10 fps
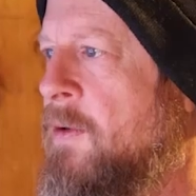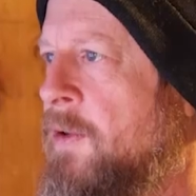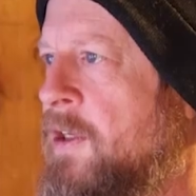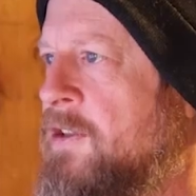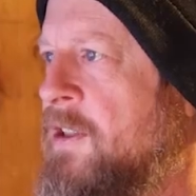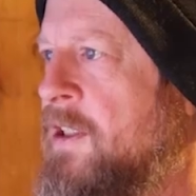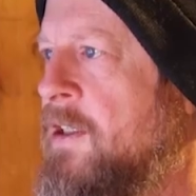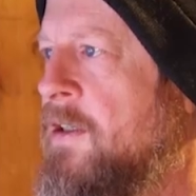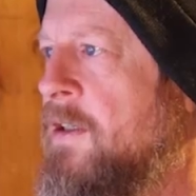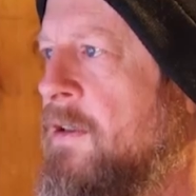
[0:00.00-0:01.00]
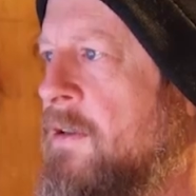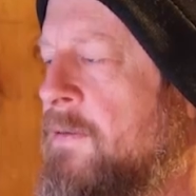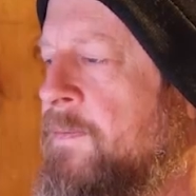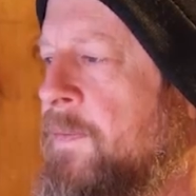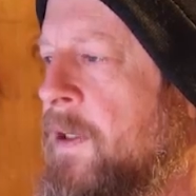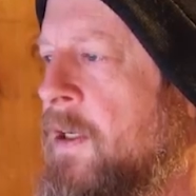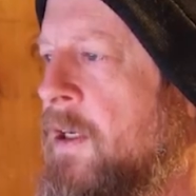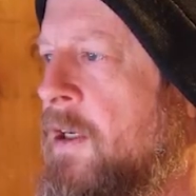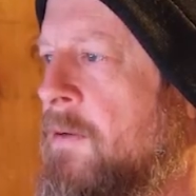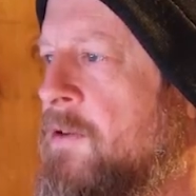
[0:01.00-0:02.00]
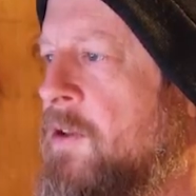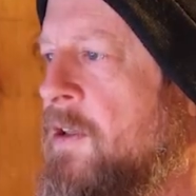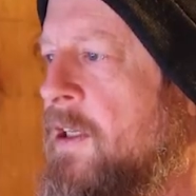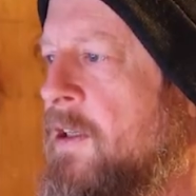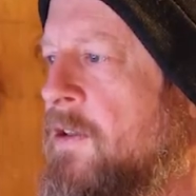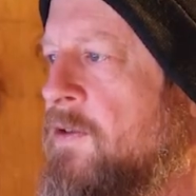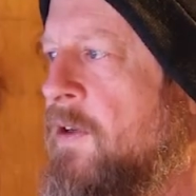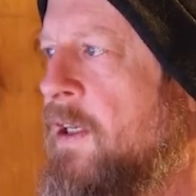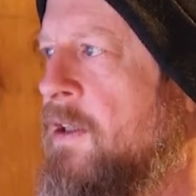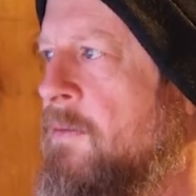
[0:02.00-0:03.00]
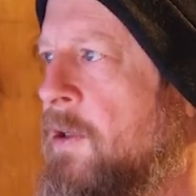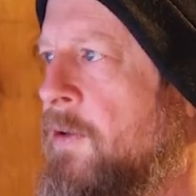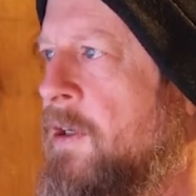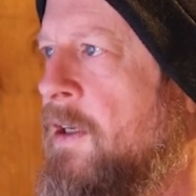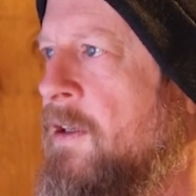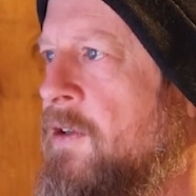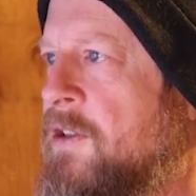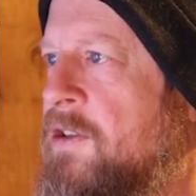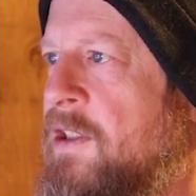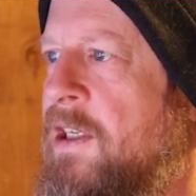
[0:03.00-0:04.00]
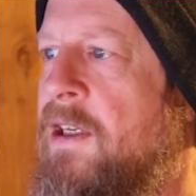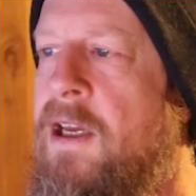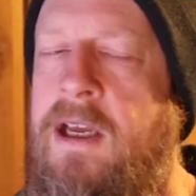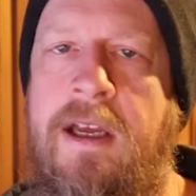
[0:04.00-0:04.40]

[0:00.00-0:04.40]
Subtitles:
Well, there's the heater. So the heater's right in the middle there, and you can see